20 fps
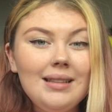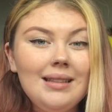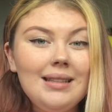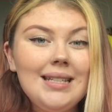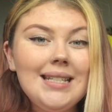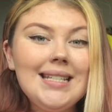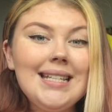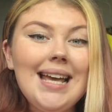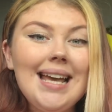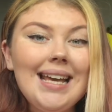
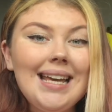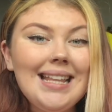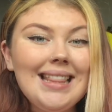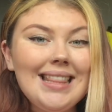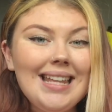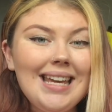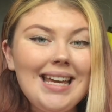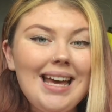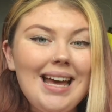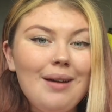The second
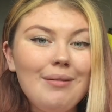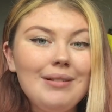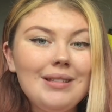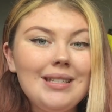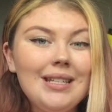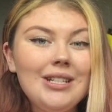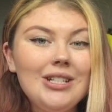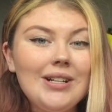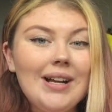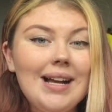thing I would
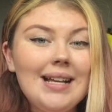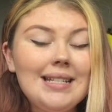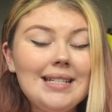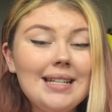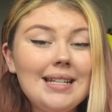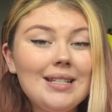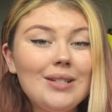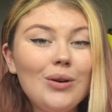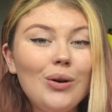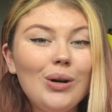
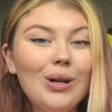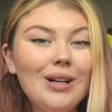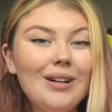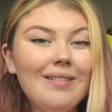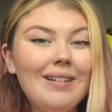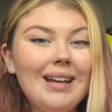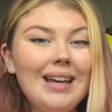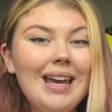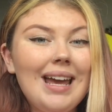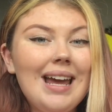suggest is
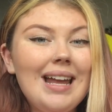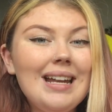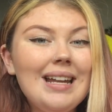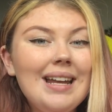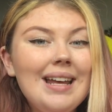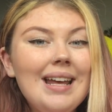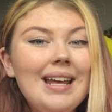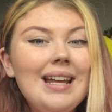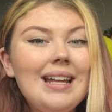colouring in.